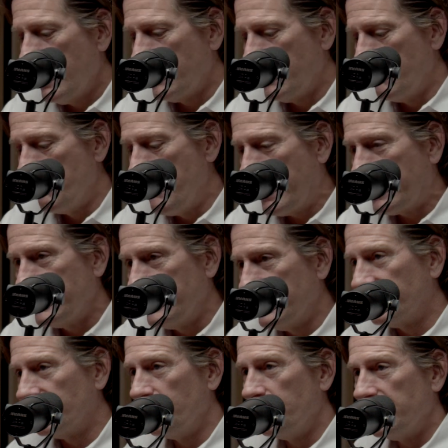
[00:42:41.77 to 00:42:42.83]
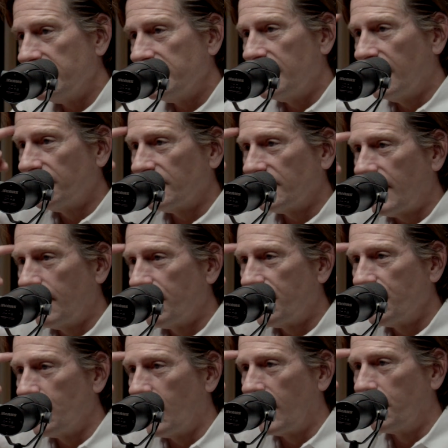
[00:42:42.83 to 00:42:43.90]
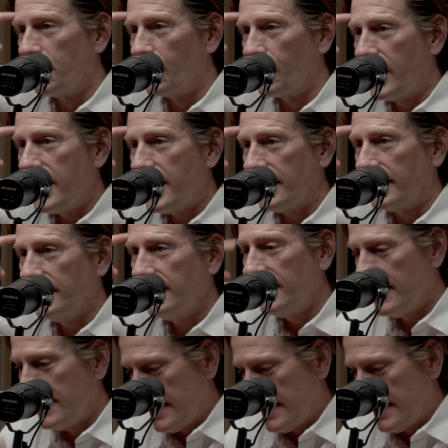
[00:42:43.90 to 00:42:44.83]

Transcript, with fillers: the mechanism doesn't come through our brain,